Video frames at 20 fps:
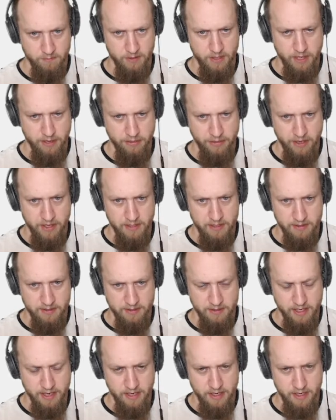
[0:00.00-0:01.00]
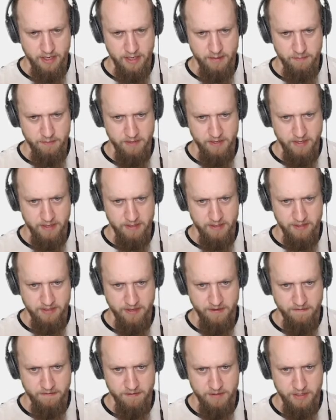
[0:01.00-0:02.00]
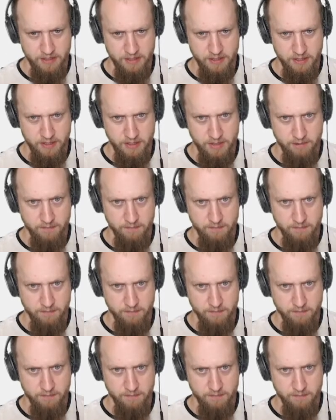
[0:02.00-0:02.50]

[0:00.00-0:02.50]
I think it's API 17.